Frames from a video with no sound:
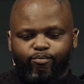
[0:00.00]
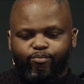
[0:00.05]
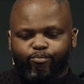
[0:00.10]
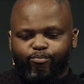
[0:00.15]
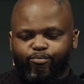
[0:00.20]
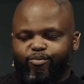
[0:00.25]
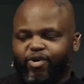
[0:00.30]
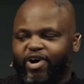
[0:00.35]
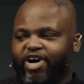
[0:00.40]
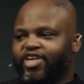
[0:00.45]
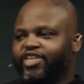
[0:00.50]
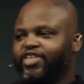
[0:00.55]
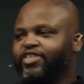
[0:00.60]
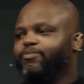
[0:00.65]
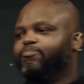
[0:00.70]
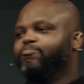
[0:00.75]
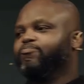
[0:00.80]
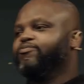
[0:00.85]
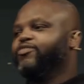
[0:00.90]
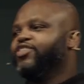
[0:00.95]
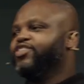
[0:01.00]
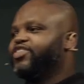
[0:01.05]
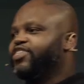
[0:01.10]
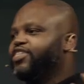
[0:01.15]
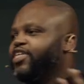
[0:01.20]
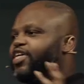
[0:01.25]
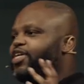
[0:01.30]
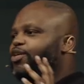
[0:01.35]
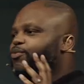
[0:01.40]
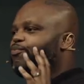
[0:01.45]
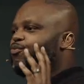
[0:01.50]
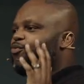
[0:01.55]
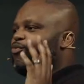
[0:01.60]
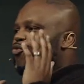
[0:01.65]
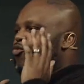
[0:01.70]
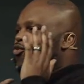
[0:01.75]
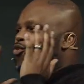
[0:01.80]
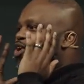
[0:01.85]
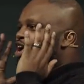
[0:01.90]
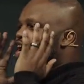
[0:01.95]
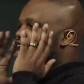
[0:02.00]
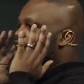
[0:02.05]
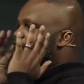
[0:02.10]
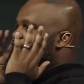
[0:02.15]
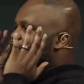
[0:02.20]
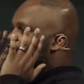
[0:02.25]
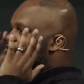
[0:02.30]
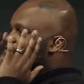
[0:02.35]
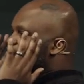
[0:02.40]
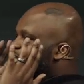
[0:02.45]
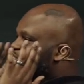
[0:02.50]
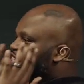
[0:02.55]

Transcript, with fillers: But you see, it is